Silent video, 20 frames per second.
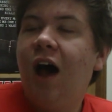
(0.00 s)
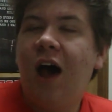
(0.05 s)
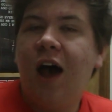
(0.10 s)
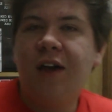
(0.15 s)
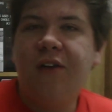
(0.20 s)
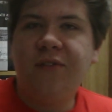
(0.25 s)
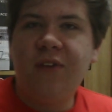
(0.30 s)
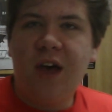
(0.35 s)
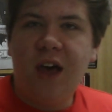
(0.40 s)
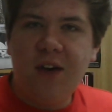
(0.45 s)

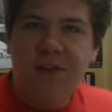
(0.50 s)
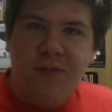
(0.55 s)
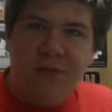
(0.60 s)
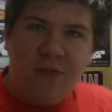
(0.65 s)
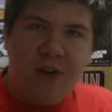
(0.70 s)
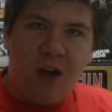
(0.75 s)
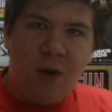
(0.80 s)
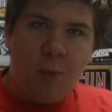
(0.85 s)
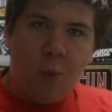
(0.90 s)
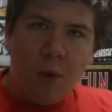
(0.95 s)
I,
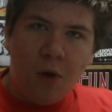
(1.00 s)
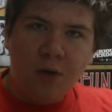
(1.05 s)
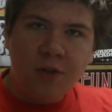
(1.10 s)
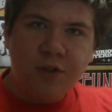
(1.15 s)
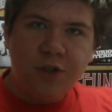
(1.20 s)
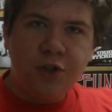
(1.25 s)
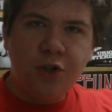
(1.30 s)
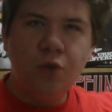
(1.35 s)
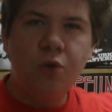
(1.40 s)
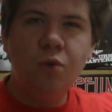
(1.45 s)
I've, I
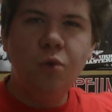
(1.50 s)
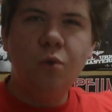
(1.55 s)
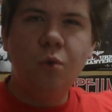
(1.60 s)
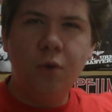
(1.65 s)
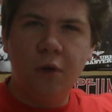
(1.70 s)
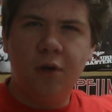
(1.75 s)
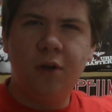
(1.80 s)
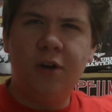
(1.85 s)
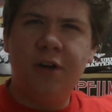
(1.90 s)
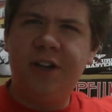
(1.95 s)
want to
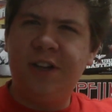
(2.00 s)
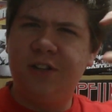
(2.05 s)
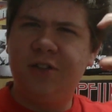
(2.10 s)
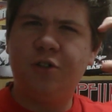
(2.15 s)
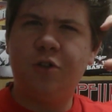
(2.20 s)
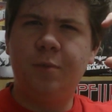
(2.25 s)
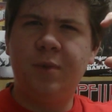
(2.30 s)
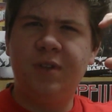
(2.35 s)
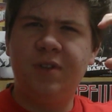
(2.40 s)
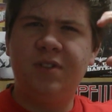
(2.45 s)
learn
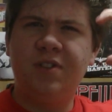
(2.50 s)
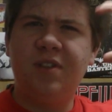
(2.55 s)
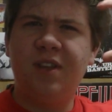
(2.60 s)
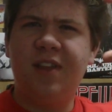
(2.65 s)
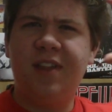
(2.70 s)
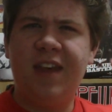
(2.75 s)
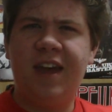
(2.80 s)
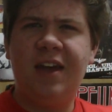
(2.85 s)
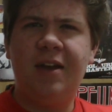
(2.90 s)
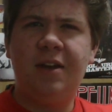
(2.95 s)
instruments
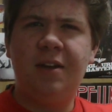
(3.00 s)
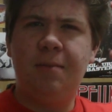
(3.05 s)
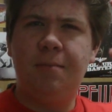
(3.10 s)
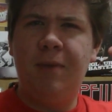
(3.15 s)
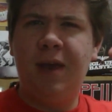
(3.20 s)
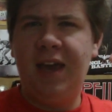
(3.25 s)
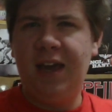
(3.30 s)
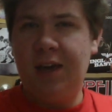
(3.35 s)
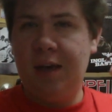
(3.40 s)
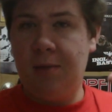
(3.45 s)
that
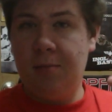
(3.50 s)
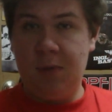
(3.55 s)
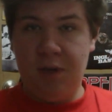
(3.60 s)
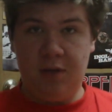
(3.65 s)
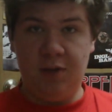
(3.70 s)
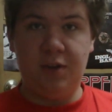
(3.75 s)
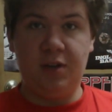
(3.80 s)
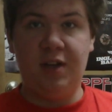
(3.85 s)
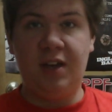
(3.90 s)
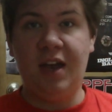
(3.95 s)
make a
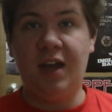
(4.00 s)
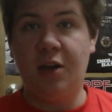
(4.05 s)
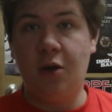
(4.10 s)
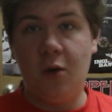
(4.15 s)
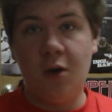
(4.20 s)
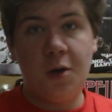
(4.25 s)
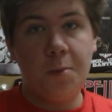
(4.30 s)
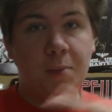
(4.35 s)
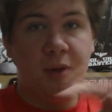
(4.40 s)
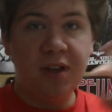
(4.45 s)
melody. I
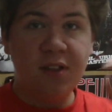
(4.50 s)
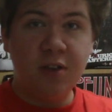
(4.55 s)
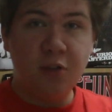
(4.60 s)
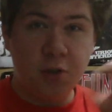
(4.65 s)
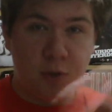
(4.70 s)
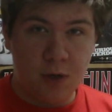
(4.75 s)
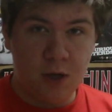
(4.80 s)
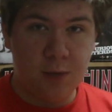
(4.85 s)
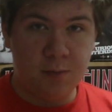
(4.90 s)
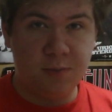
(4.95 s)
know how to play the
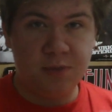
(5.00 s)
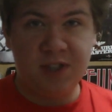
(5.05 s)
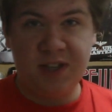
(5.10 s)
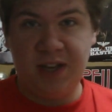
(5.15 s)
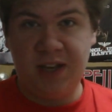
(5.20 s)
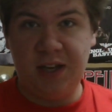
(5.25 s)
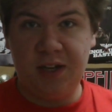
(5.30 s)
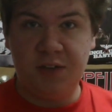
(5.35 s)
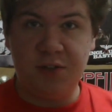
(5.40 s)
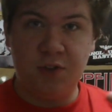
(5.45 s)
drums,
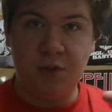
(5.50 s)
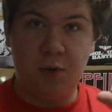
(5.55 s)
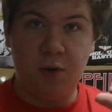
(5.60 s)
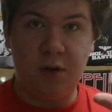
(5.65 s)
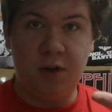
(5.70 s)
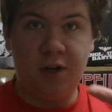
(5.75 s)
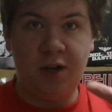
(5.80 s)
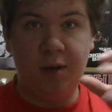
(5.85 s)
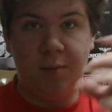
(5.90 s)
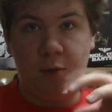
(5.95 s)
kind of,
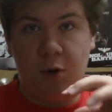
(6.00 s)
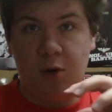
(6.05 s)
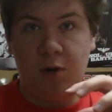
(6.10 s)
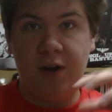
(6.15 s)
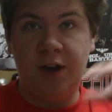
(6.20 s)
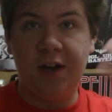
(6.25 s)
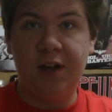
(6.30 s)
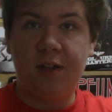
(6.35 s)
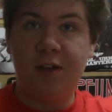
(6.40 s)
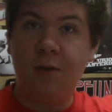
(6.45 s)
sorta. Of. I'm all
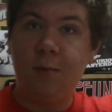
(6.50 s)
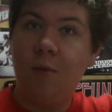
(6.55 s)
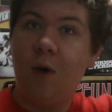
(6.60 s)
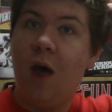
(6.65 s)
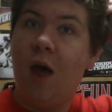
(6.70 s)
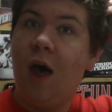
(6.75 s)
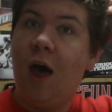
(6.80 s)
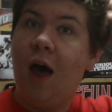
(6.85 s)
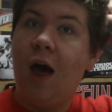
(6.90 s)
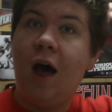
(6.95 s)
right at them.
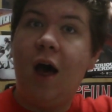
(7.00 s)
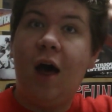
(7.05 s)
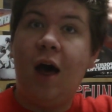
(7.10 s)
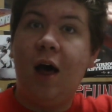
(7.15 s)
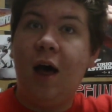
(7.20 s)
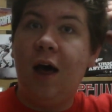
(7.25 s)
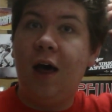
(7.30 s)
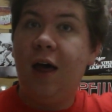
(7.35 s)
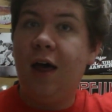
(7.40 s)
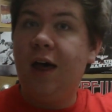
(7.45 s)

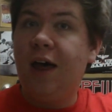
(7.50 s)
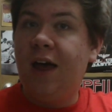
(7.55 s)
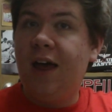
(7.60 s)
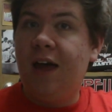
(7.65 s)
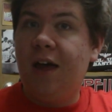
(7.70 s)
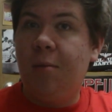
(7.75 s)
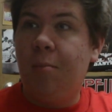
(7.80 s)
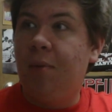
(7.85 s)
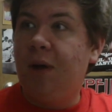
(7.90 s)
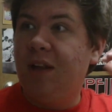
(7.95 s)
Uh,
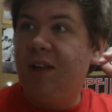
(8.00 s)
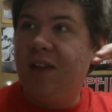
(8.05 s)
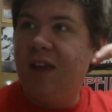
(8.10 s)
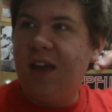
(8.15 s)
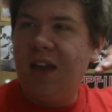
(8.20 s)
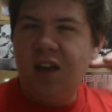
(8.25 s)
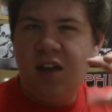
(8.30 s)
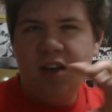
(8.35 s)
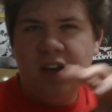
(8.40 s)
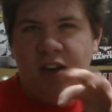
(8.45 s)
and, but
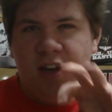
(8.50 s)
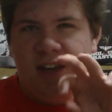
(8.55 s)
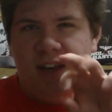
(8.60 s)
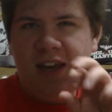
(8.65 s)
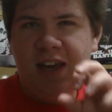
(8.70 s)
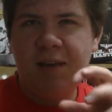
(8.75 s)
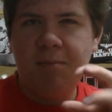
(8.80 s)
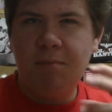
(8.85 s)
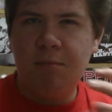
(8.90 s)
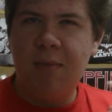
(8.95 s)
they, you know, you
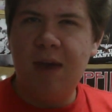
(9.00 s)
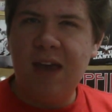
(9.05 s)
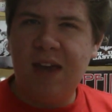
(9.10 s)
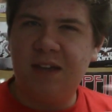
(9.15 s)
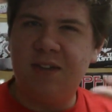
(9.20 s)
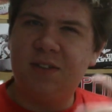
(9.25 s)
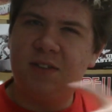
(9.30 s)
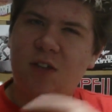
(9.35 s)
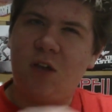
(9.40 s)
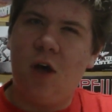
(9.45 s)
can't make
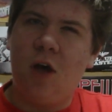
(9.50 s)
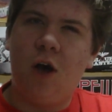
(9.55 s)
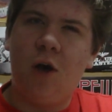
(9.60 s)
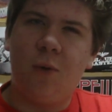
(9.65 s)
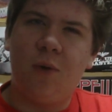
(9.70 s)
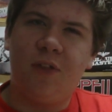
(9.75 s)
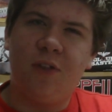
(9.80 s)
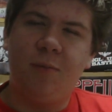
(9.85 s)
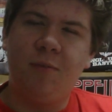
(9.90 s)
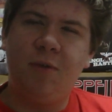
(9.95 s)
a
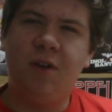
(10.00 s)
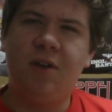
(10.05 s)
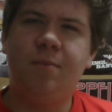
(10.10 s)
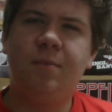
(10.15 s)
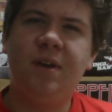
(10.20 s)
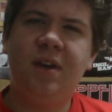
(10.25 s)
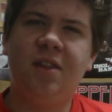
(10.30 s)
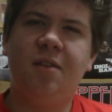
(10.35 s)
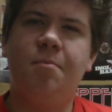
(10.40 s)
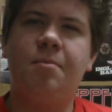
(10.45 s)
song with them. You can
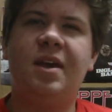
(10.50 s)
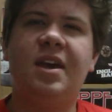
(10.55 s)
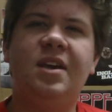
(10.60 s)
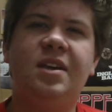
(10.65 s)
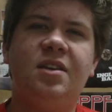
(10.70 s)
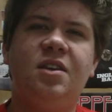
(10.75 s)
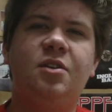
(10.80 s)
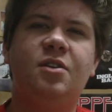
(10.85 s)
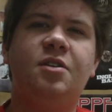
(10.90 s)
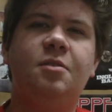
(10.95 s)
make the
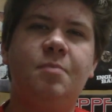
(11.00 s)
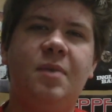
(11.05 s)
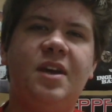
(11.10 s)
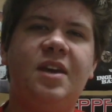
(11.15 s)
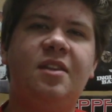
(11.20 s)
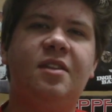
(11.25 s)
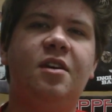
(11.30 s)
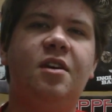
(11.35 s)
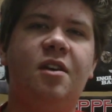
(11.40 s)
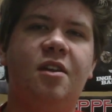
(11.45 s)
ba- you can
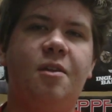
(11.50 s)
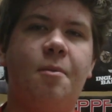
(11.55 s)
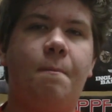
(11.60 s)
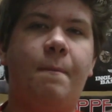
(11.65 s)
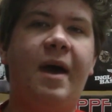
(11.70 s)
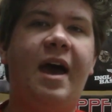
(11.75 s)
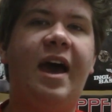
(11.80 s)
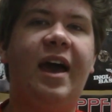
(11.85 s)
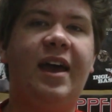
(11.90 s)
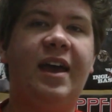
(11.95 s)
make the, the
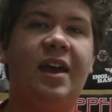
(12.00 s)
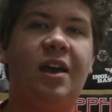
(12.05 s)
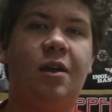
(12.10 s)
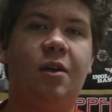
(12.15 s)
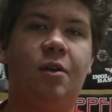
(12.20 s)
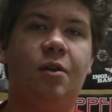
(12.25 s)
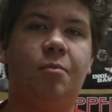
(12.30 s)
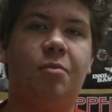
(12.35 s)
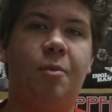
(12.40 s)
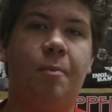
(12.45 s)

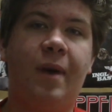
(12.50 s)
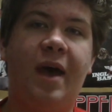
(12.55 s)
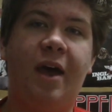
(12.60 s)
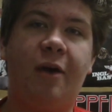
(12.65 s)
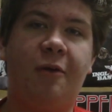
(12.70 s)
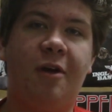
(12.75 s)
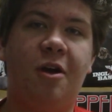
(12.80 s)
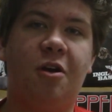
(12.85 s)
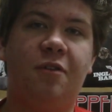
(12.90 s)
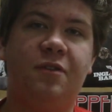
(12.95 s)
backing, the
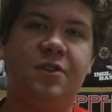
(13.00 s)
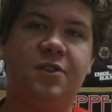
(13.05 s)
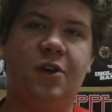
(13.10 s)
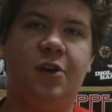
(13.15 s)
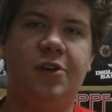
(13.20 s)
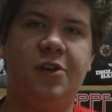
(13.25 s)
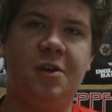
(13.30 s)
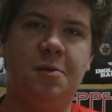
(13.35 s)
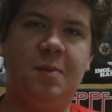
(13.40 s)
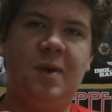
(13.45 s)
background of a
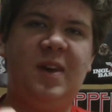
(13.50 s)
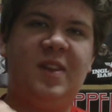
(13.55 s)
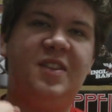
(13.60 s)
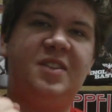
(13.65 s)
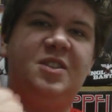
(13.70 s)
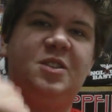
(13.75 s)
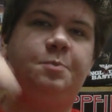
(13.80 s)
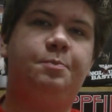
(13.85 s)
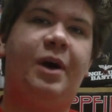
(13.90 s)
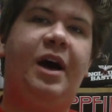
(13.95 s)
song, you can make the
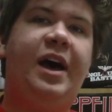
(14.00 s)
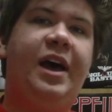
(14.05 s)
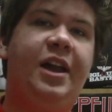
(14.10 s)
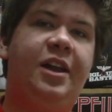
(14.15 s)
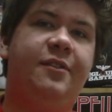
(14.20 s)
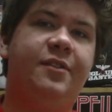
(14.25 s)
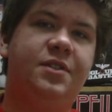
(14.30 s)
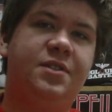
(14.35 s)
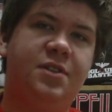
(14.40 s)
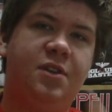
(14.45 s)

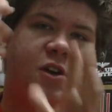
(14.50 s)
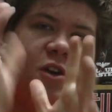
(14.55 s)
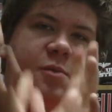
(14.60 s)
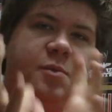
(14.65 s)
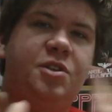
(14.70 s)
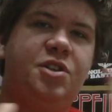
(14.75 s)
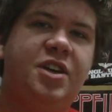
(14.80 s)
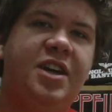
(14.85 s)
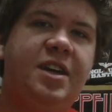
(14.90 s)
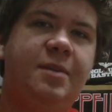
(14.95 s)
spine of a song,
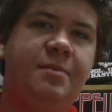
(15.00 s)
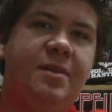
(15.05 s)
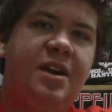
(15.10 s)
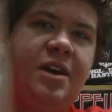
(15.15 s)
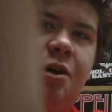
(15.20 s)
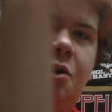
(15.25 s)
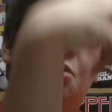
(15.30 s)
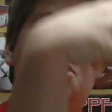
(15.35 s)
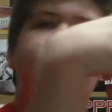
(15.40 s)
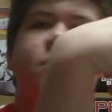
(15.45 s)
but you can't
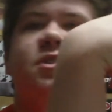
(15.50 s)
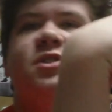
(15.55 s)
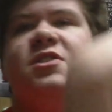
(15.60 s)
make a whole